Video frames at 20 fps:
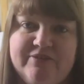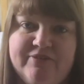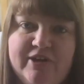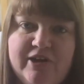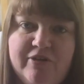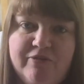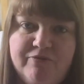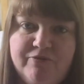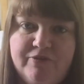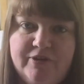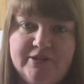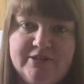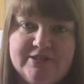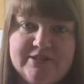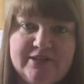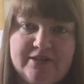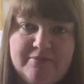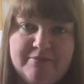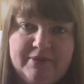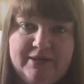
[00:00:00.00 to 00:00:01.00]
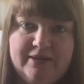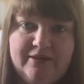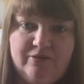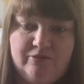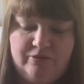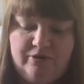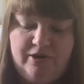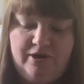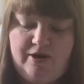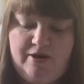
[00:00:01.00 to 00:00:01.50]
if I can find it a minute
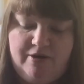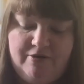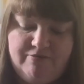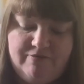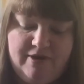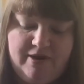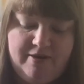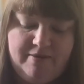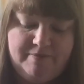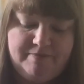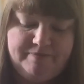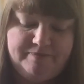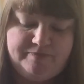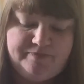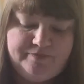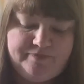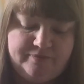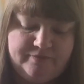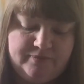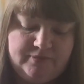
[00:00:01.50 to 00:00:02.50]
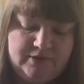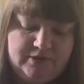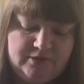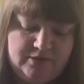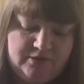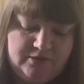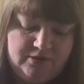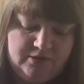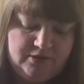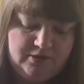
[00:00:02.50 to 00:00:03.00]
on her
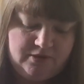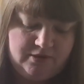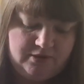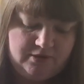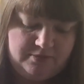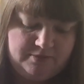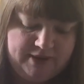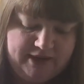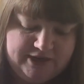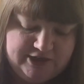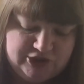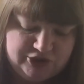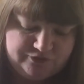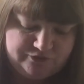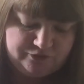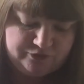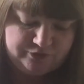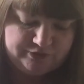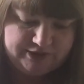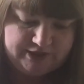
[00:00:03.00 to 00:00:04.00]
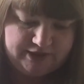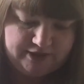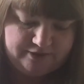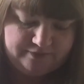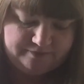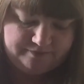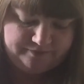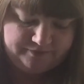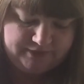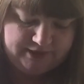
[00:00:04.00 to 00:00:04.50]
page for
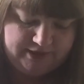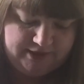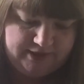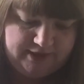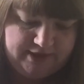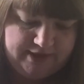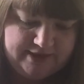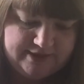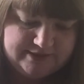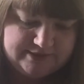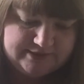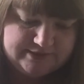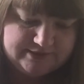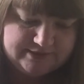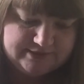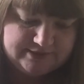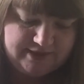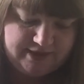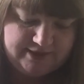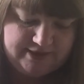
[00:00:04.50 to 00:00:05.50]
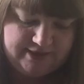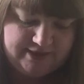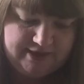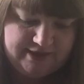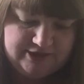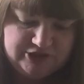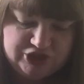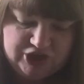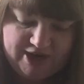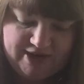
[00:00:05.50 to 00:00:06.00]
you. It's an
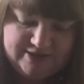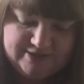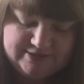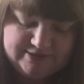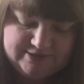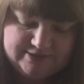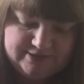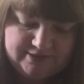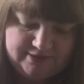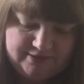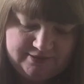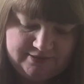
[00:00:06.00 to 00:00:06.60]
NHS